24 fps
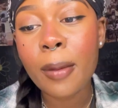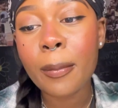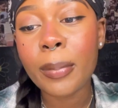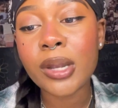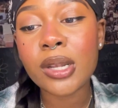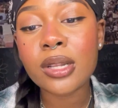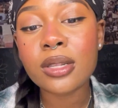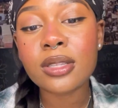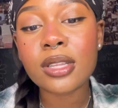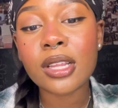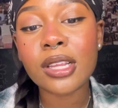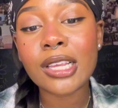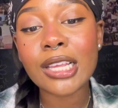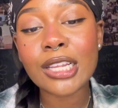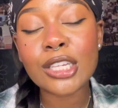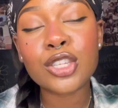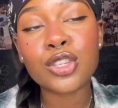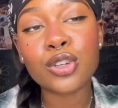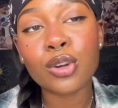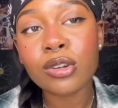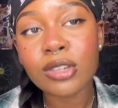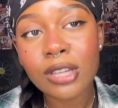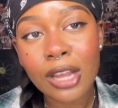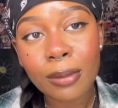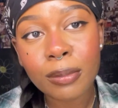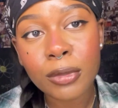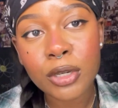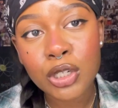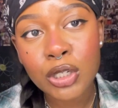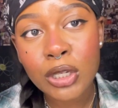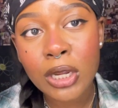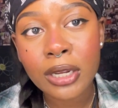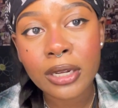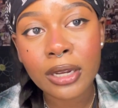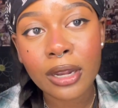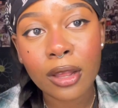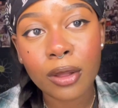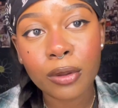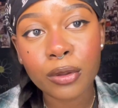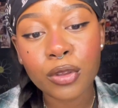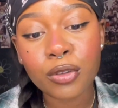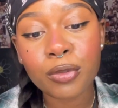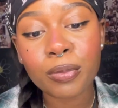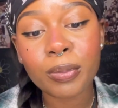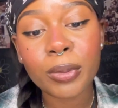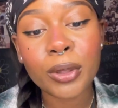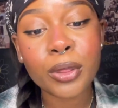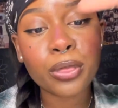But it's like, it's your time to shine now.
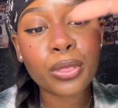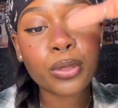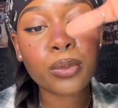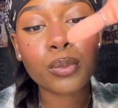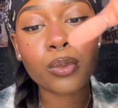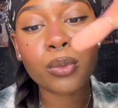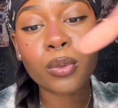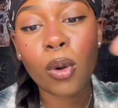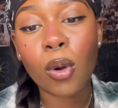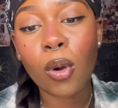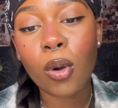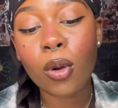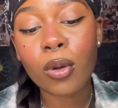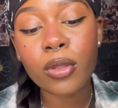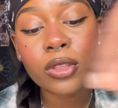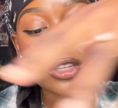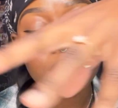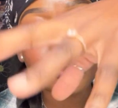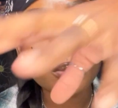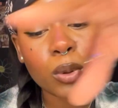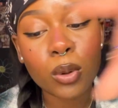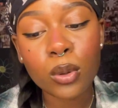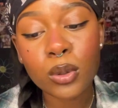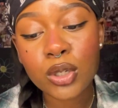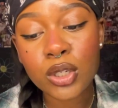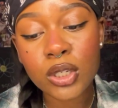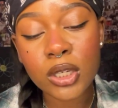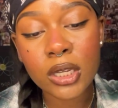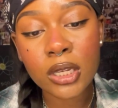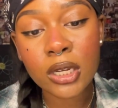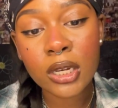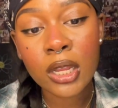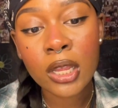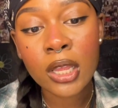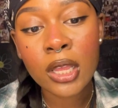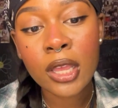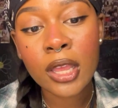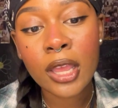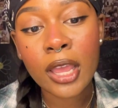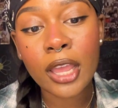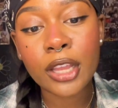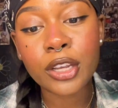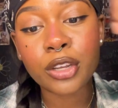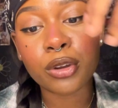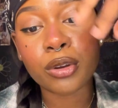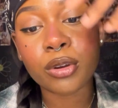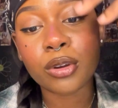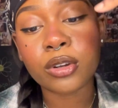You've been through all this bullshit,
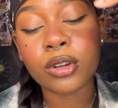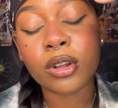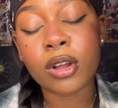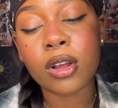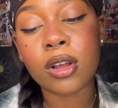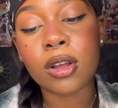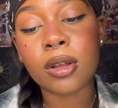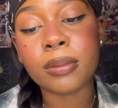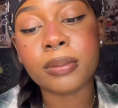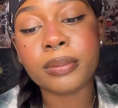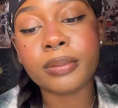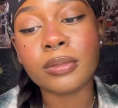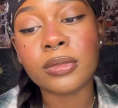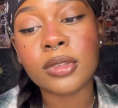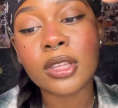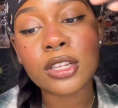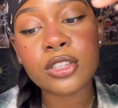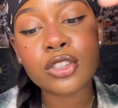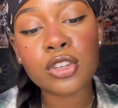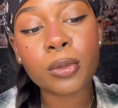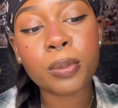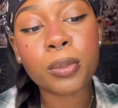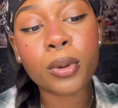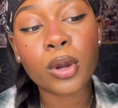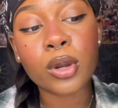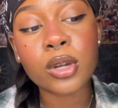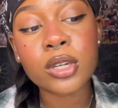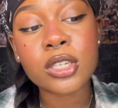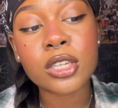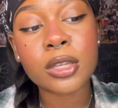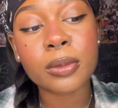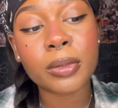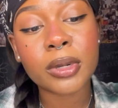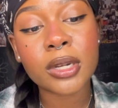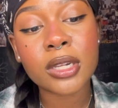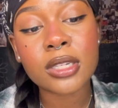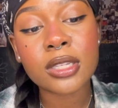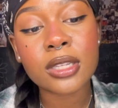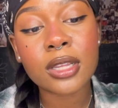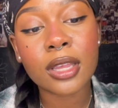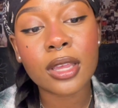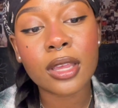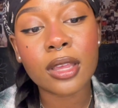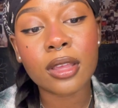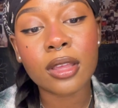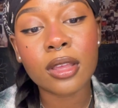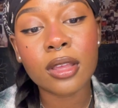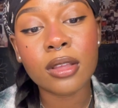and you're yes, you're purging, but it's
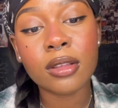like,